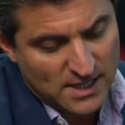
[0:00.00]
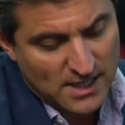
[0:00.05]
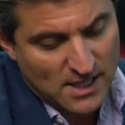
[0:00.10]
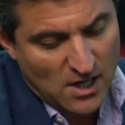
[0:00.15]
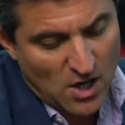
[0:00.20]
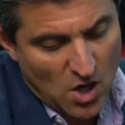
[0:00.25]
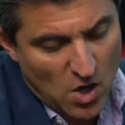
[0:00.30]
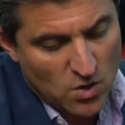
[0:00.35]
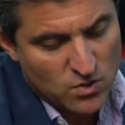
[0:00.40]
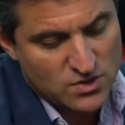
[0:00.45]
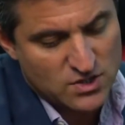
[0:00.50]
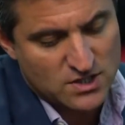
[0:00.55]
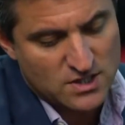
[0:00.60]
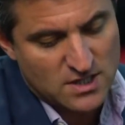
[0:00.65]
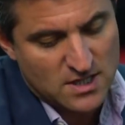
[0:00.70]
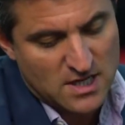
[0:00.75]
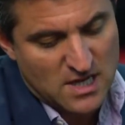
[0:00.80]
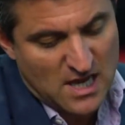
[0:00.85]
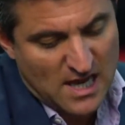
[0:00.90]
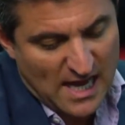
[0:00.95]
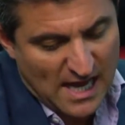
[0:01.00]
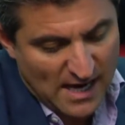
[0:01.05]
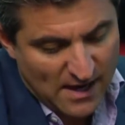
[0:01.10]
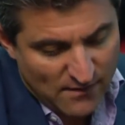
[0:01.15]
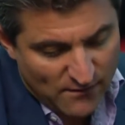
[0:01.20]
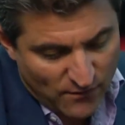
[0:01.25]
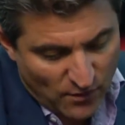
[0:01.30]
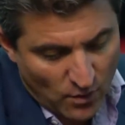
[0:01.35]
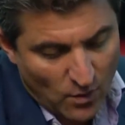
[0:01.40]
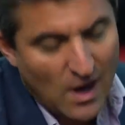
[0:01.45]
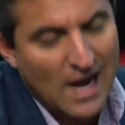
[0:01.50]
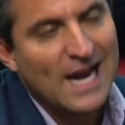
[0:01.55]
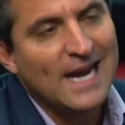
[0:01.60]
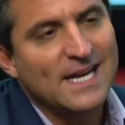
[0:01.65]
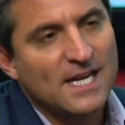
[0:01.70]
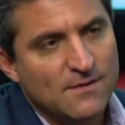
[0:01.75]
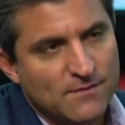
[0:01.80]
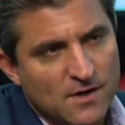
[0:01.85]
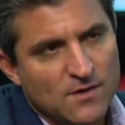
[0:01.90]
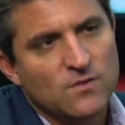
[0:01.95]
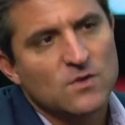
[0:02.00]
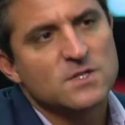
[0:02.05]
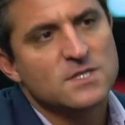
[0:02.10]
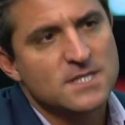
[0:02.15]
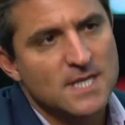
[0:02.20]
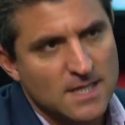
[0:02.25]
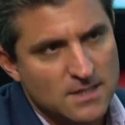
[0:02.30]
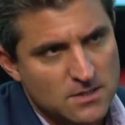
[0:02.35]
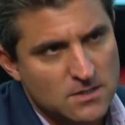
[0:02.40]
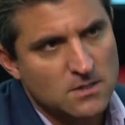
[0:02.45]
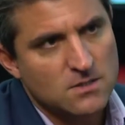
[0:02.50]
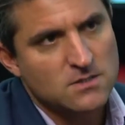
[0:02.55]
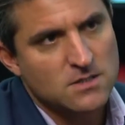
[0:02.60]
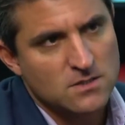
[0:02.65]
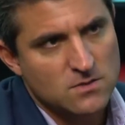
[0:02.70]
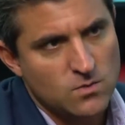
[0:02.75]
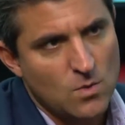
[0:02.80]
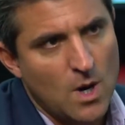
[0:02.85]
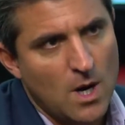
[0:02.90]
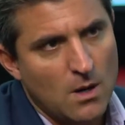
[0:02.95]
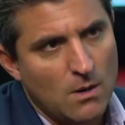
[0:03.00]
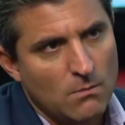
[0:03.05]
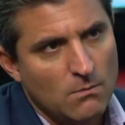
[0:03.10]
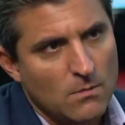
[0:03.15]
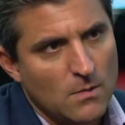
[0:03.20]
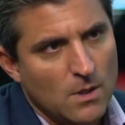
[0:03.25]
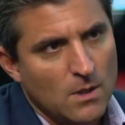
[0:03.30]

hosts a variety of different sensors as well.